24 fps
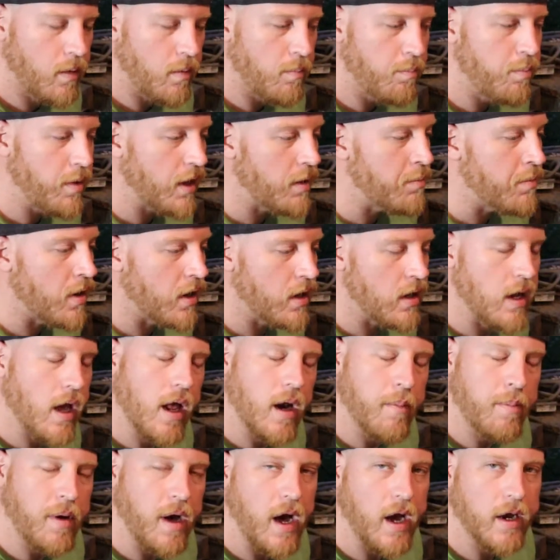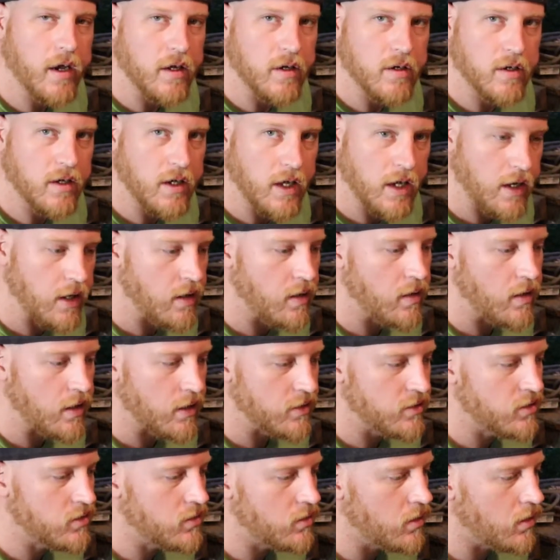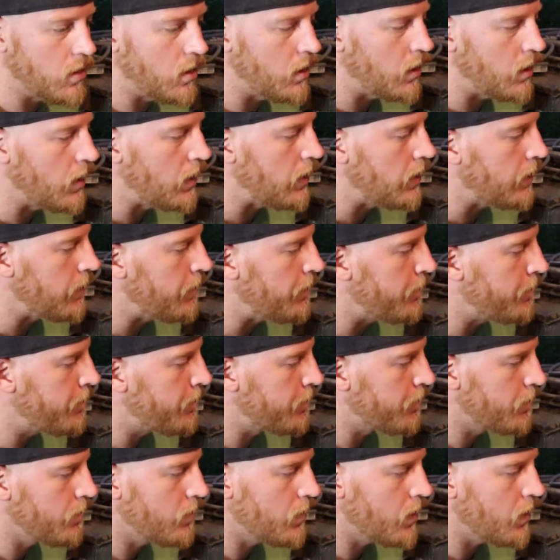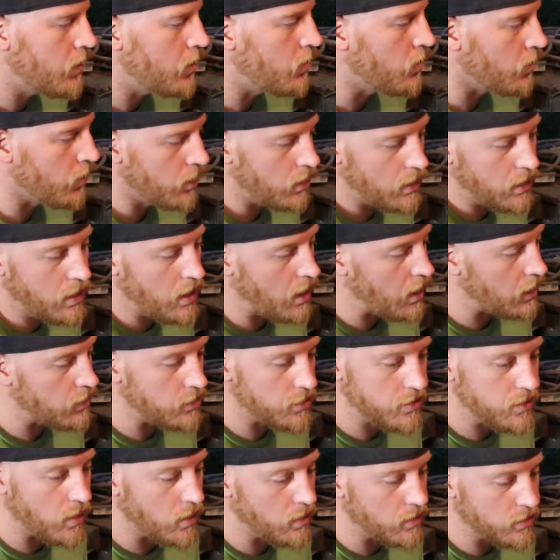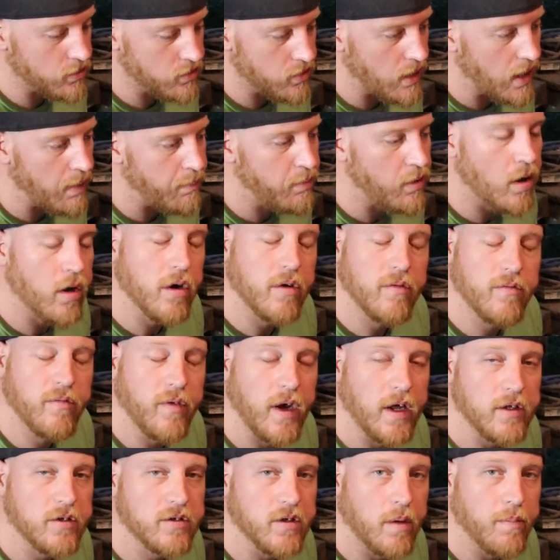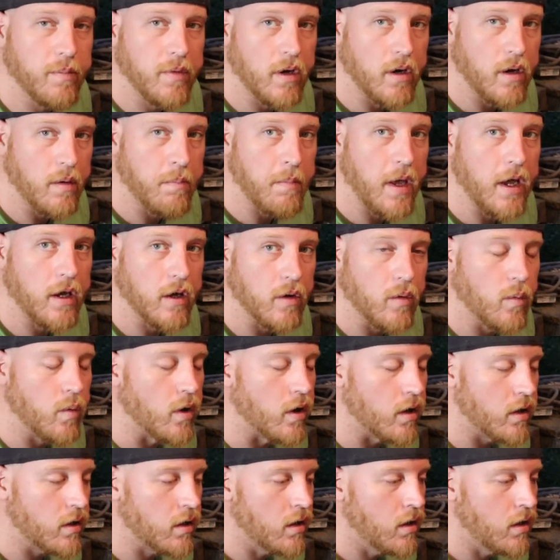big money out of pocket to get into this. You really can just go to the scrapyard and find something and make it work.